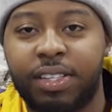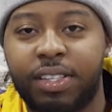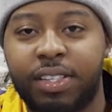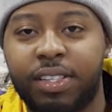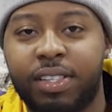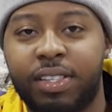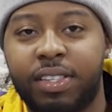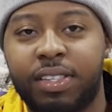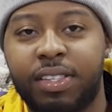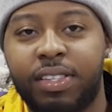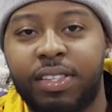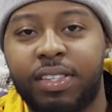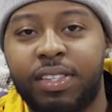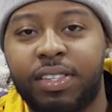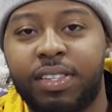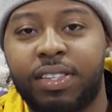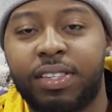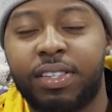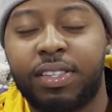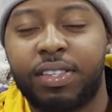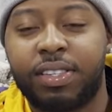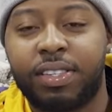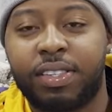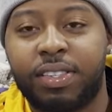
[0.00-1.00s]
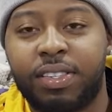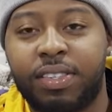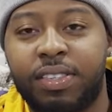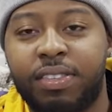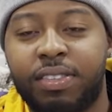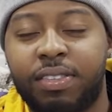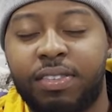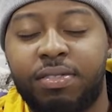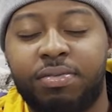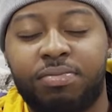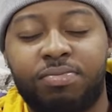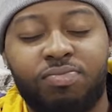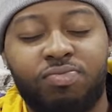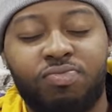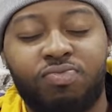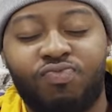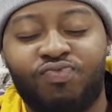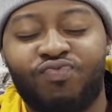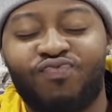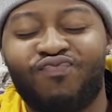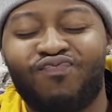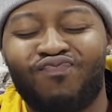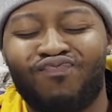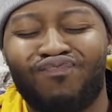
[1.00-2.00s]

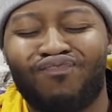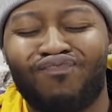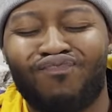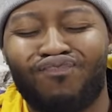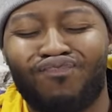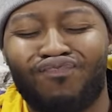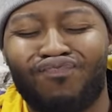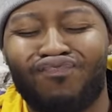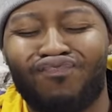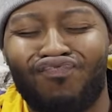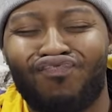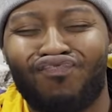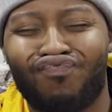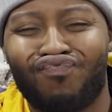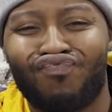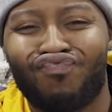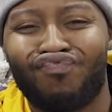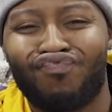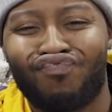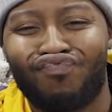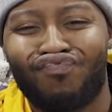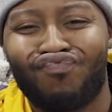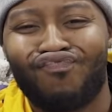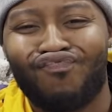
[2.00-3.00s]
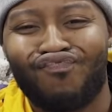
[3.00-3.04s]
The person shown says nothing.